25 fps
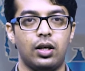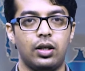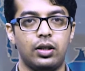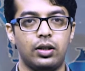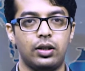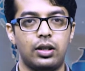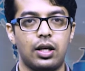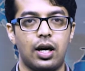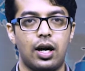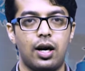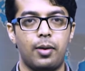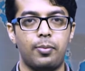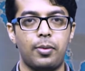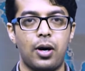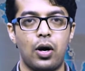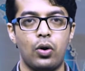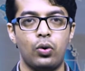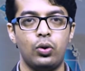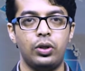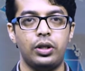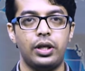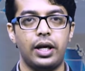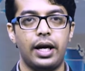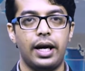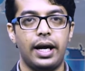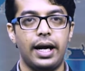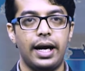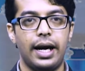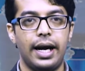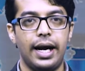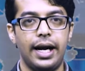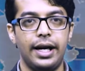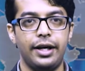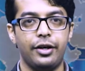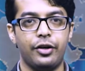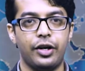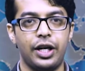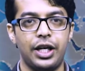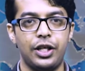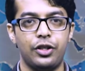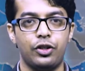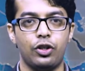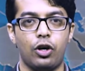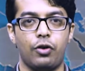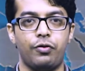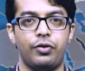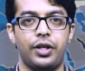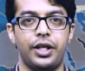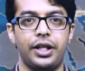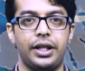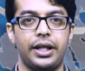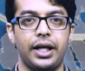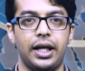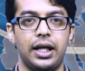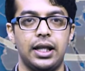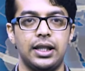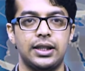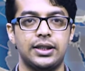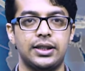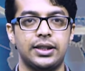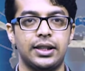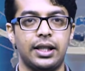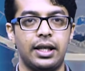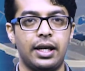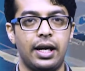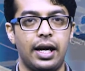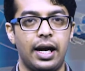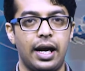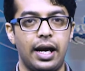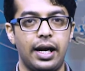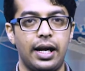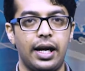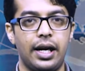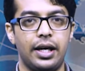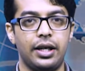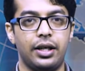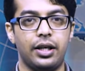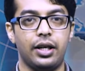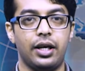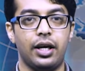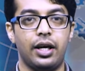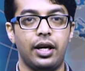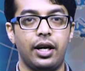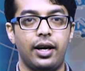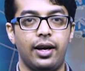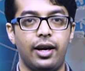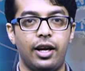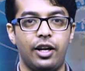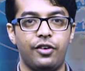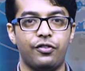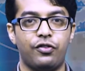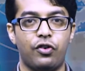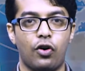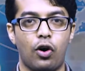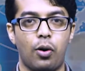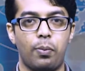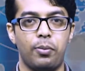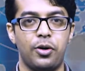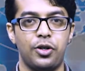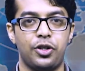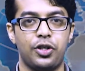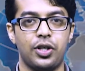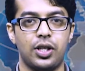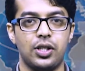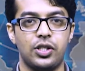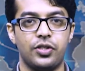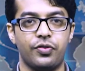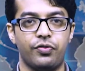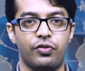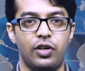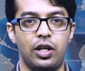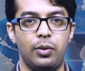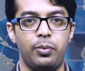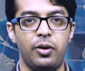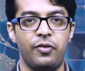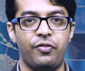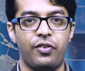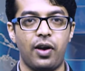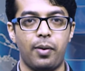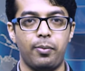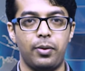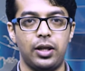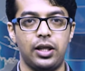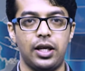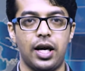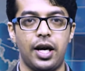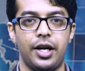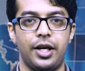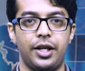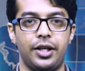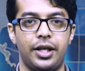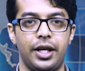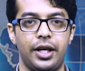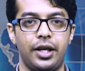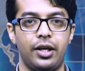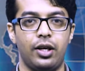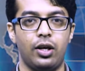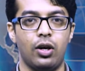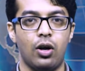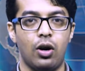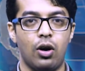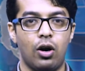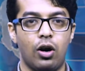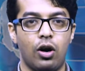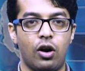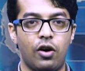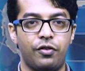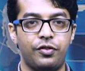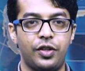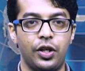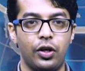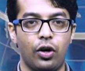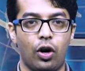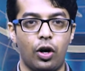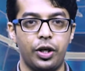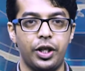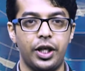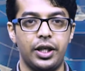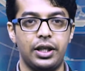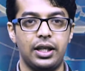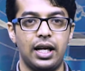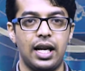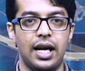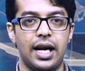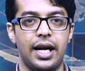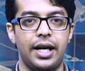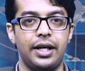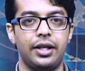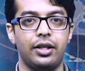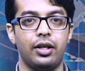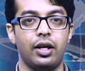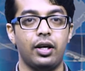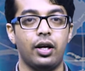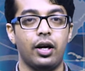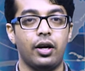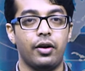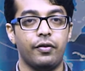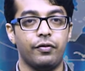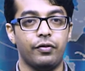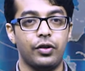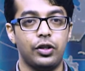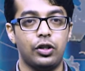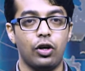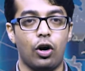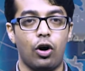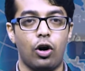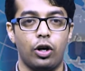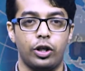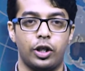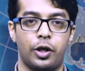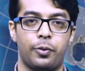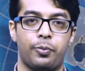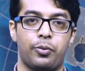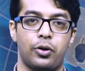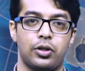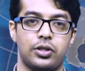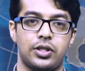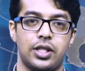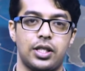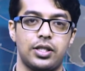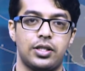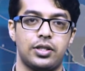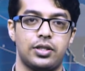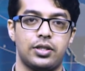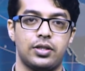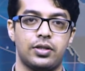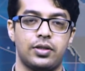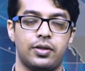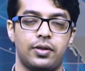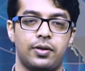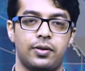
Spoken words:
The amount and range of details and informations will be familiarity of the audit client with the audit process.